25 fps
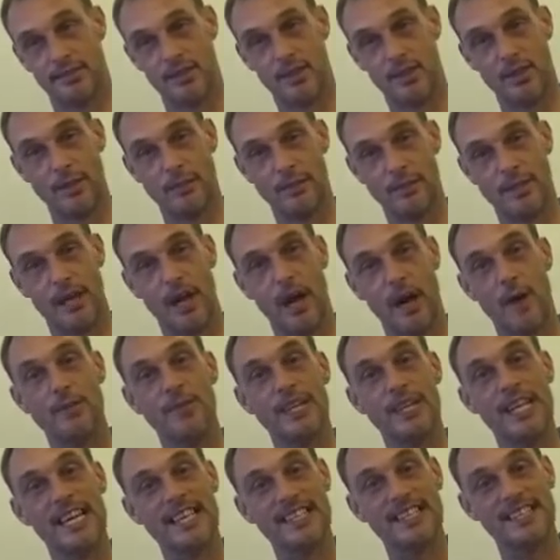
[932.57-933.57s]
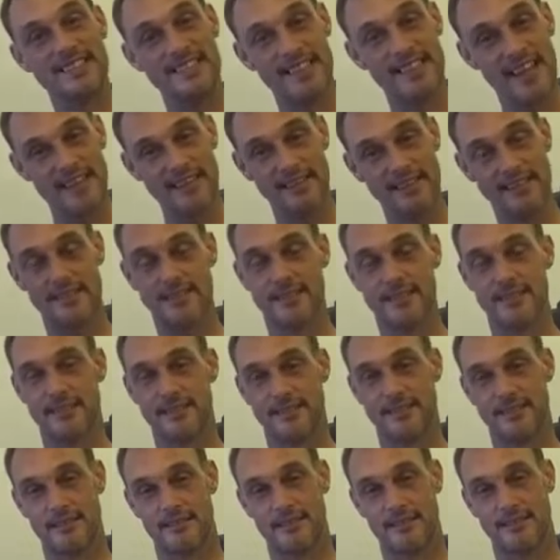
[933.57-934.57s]
so they become less
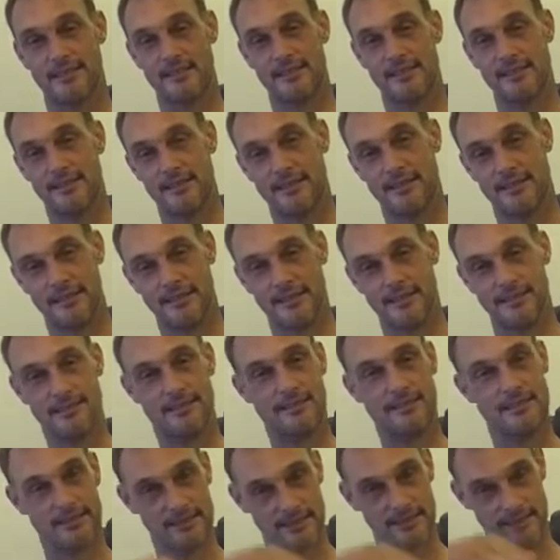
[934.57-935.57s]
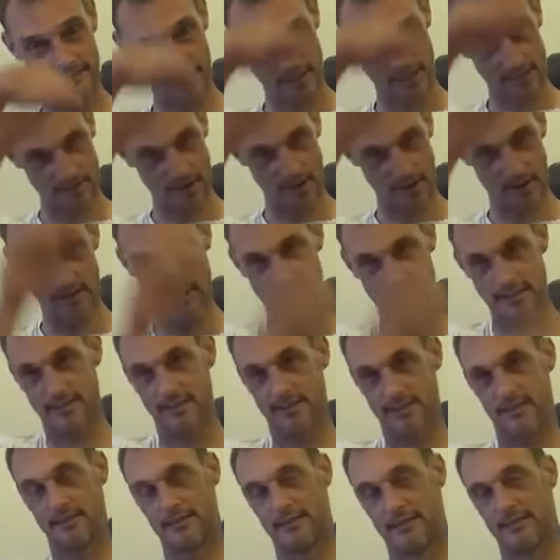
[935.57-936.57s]
dense. They
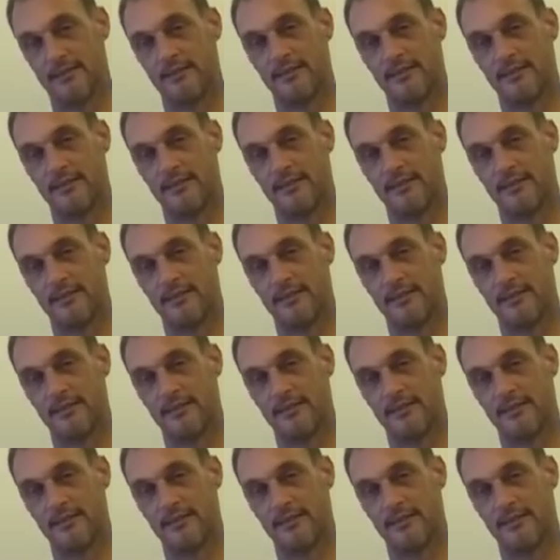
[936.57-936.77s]
rise.